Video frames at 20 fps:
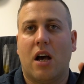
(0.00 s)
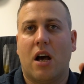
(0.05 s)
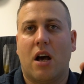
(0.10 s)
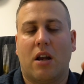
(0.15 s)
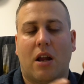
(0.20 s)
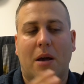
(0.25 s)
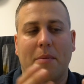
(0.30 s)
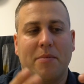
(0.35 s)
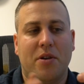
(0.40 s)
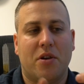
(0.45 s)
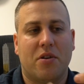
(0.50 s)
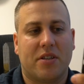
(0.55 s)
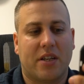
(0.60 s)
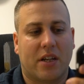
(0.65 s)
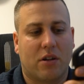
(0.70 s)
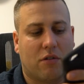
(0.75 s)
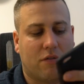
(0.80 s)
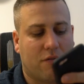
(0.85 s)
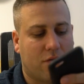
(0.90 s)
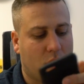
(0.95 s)
like
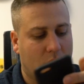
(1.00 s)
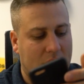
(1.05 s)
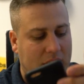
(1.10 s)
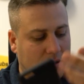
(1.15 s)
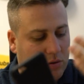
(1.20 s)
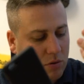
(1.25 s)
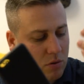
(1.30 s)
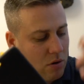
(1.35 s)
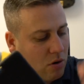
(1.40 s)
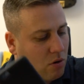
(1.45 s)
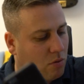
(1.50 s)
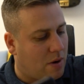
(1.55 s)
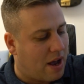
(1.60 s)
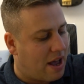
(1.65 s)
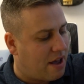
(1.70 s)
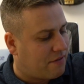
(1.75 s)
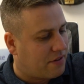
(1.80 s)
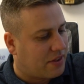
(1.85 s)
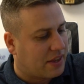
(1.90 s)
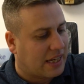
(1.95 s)
music or voice or
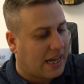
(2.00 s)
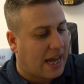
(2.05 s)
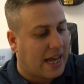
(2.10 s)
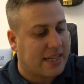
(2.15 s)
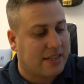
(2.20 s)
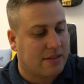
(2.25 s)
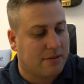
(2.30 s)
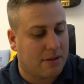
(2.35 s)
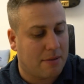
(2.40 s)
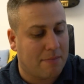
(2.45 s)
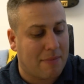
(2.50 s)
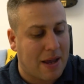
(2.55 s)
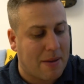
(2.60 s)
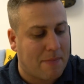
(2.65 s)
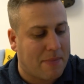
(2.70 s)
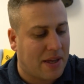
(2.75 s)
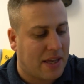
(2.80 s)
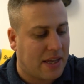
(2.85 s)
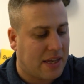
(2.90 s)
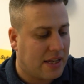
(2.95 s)
whatever the case may
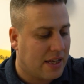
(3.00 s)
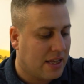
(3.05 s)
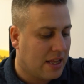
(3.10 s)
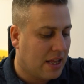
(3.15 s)
be.